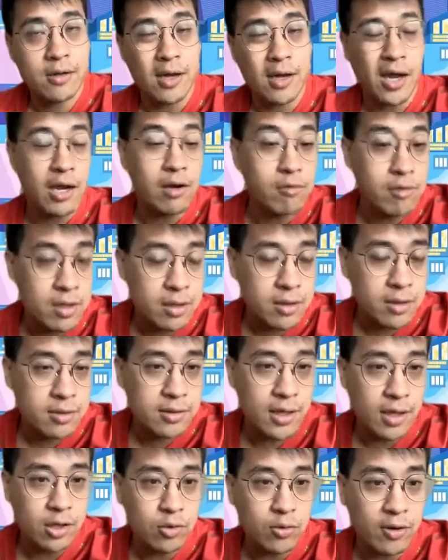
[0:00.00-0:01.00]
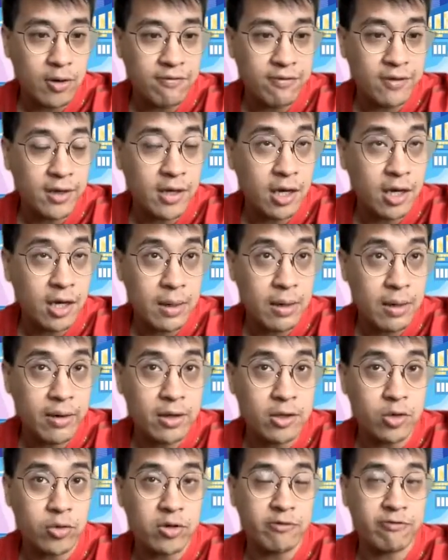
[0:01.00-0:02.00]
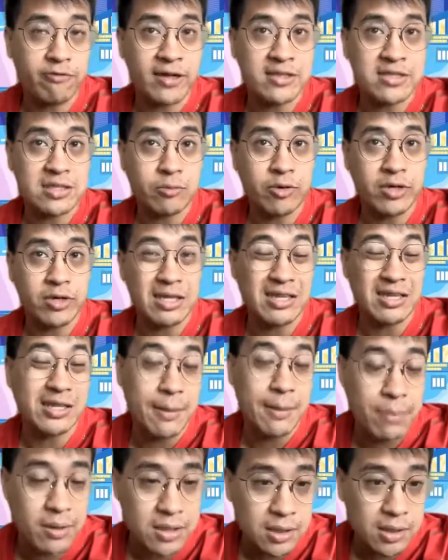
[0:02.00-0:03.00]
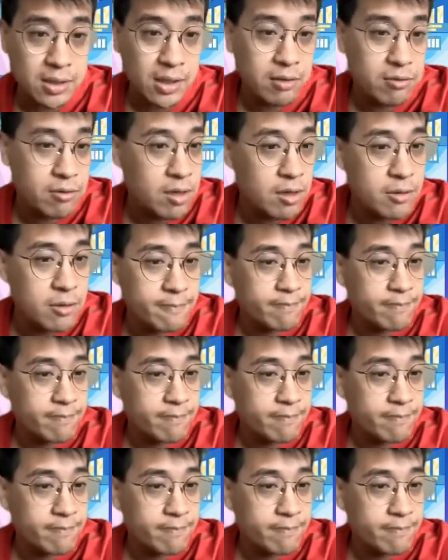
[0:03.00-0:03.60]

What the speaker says: area that you are thinking about and you want to find someone in that particular area?